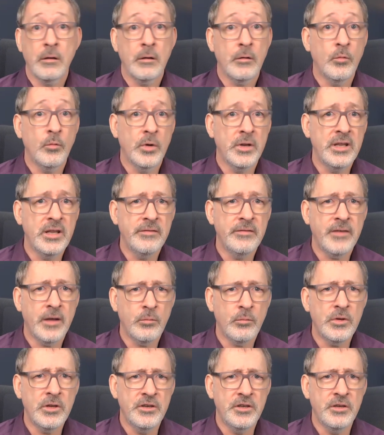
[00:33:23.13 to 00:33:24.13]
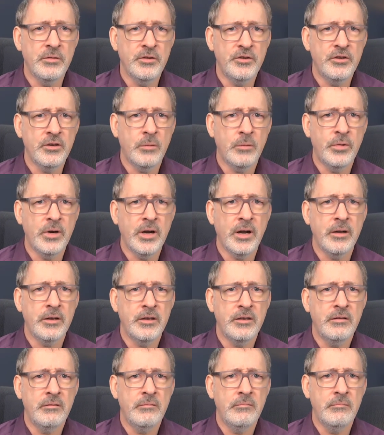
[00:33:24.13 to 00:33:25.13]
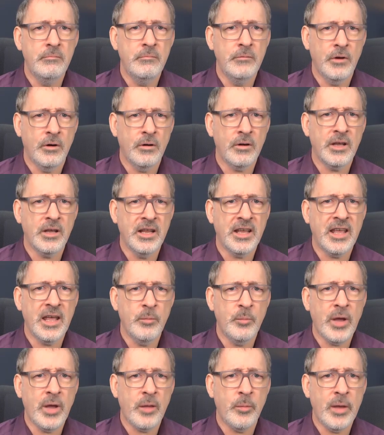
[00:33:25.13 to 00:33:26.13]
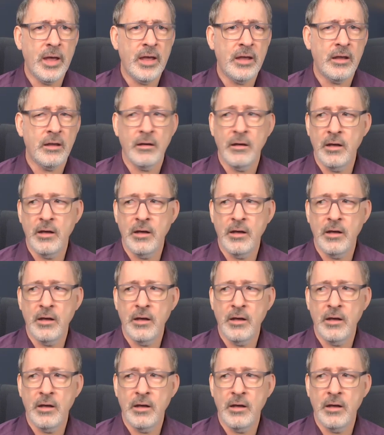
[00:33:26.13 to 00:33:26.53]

And if I want to do a job where I'm not going to get payback,